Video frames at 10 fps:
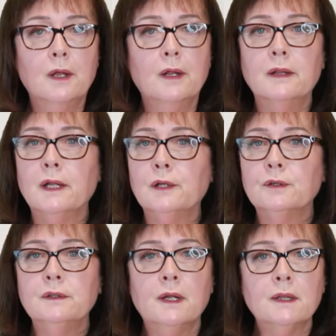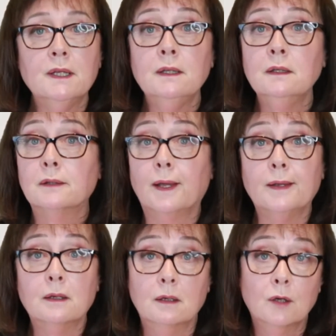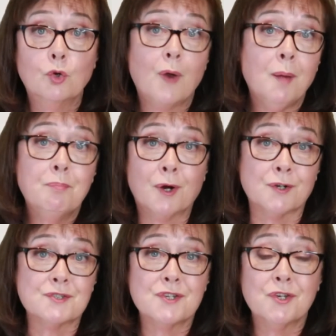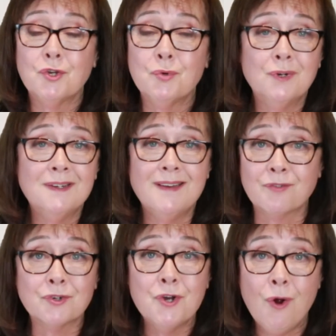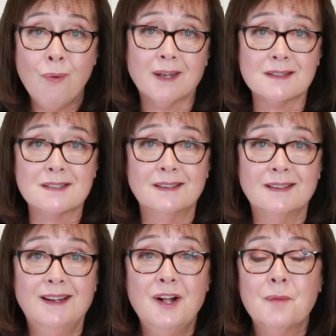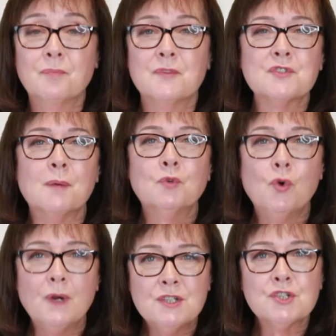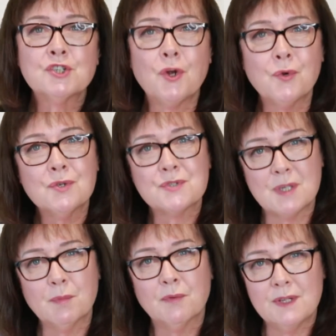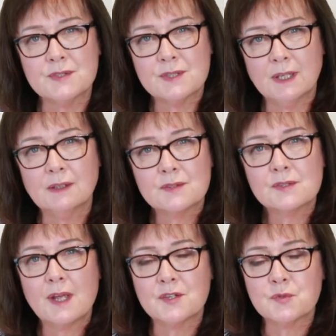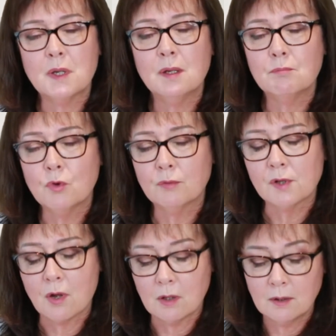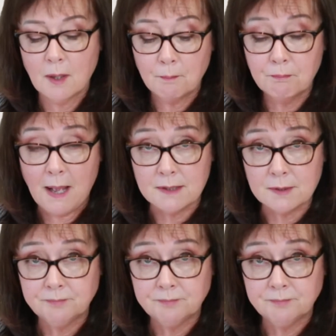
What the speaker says: that look nothing like grab bars. You would never know it. So I'm going to show you some of these things as we move along, but